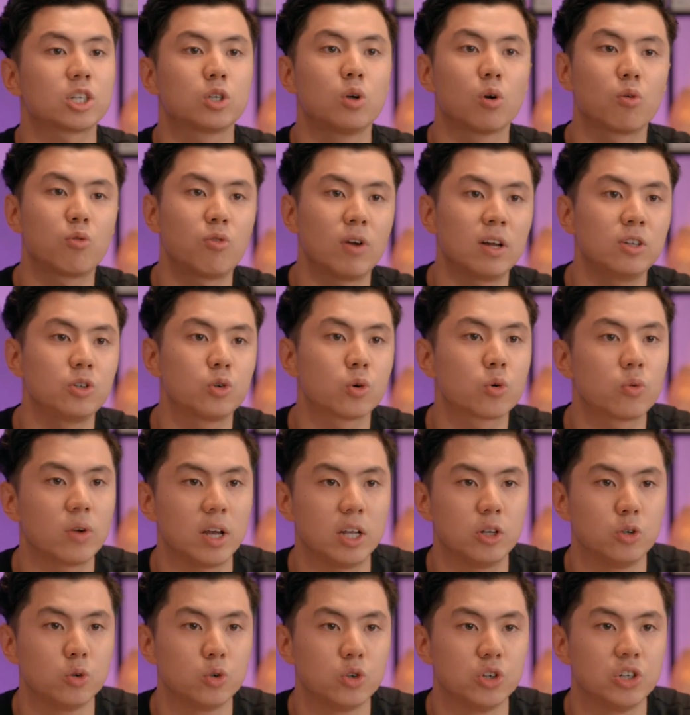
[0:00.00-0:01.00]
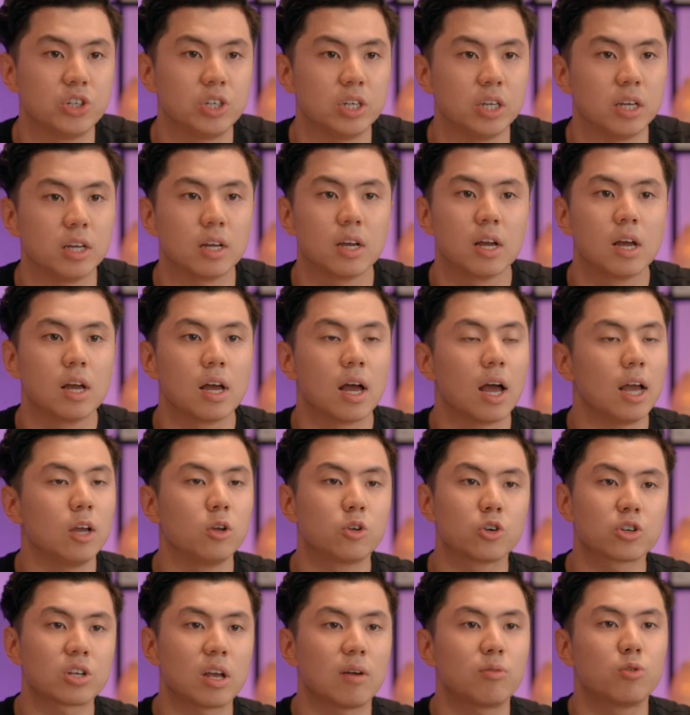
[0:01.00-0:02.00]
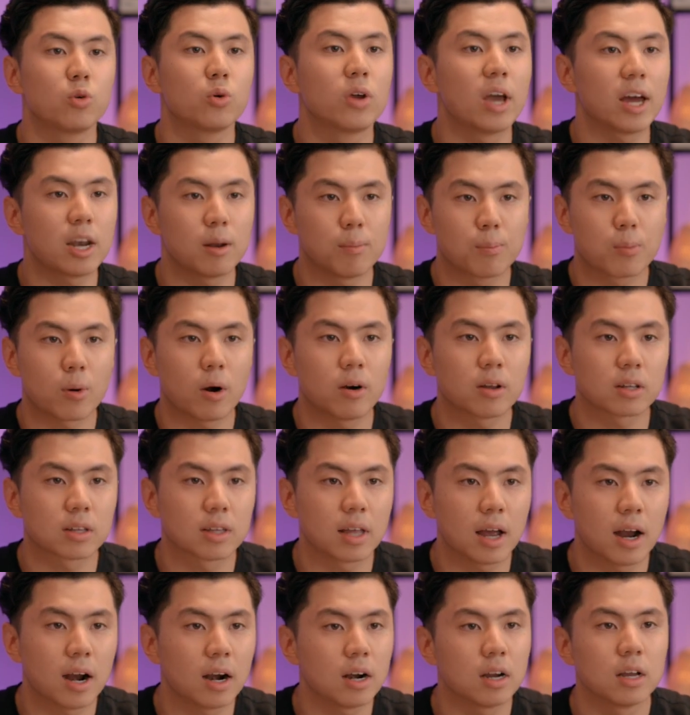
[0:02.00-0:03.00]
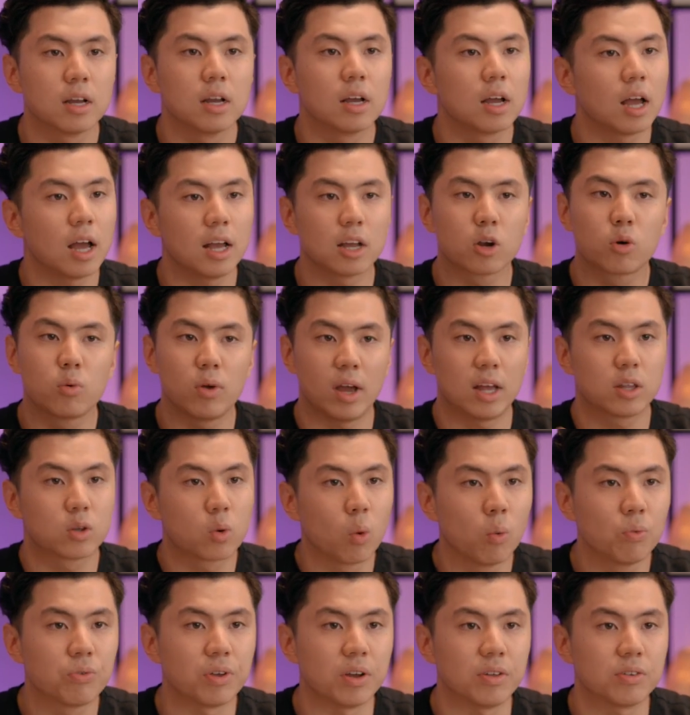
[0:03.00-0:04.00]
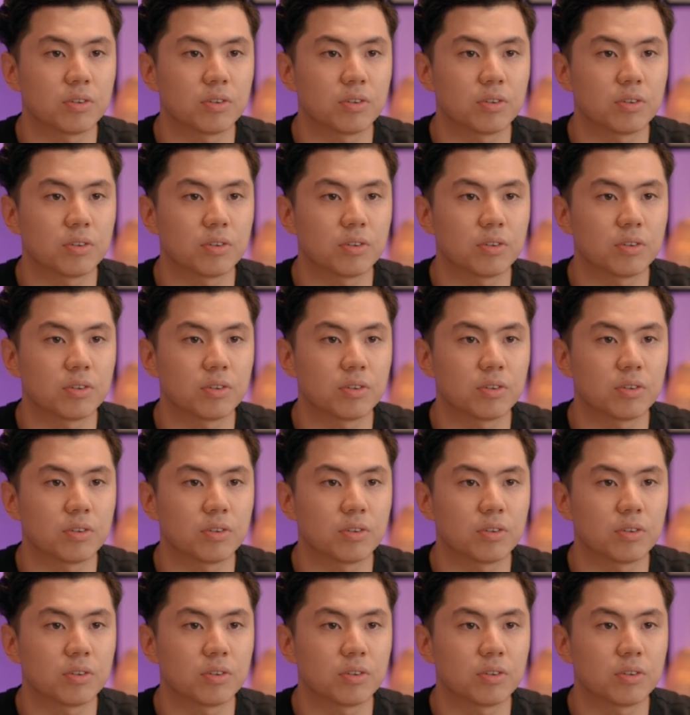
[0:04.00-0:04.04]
your friend to create UGC. You just have to get a product there and create content.